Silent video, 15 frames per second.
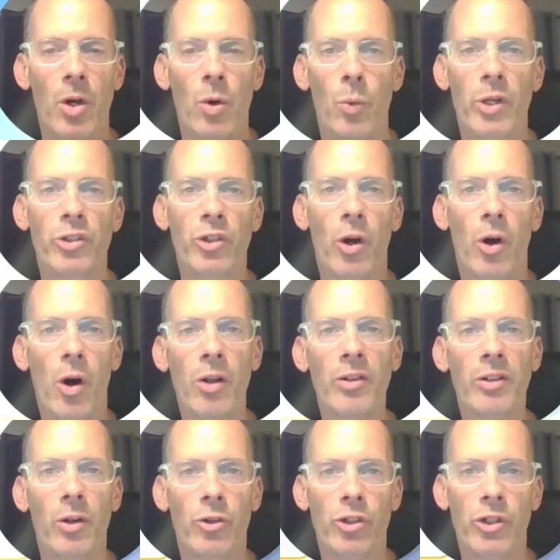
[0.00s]
which
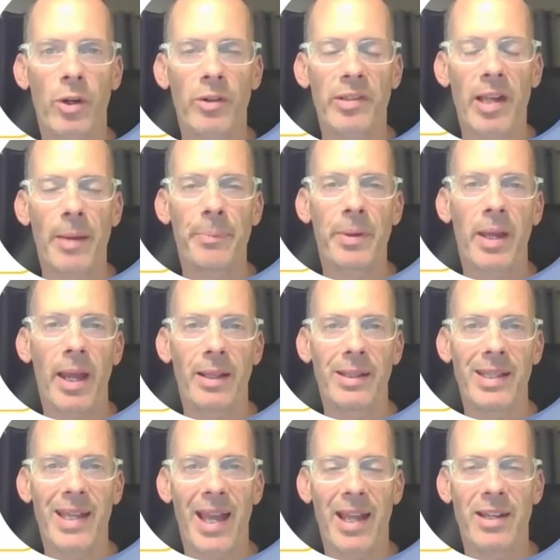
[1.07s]
also shows up at
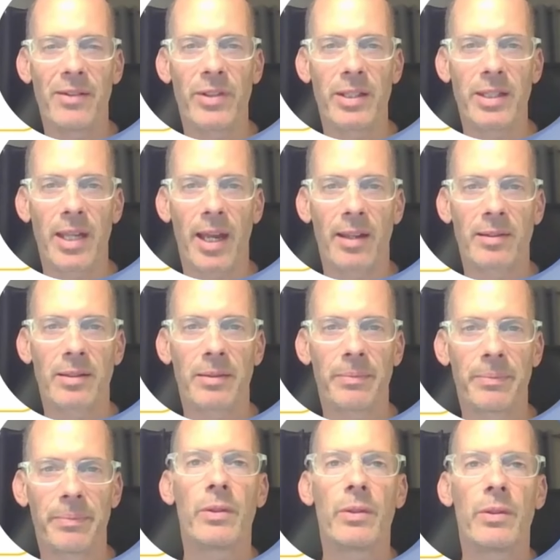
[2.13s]
the end of the test.
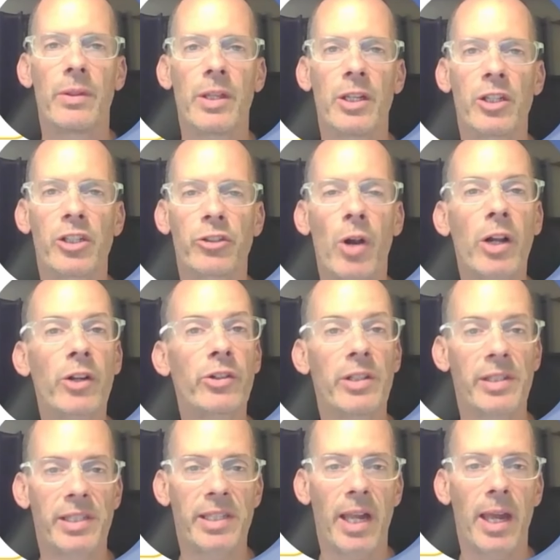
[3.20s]
The
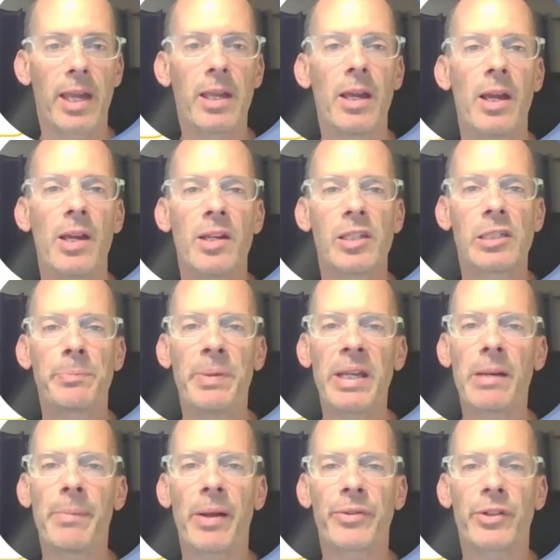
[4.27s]
instructions say,
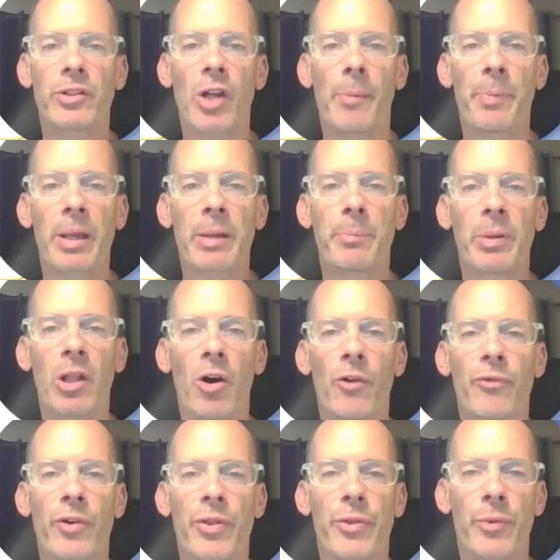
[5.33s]
speak about the topic
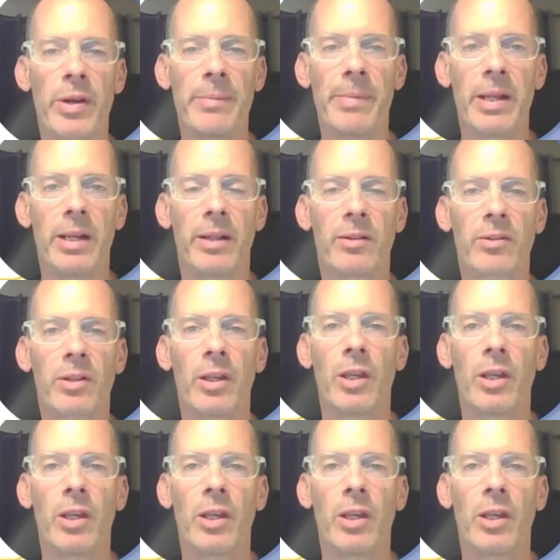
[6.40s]
below for 3 minutes.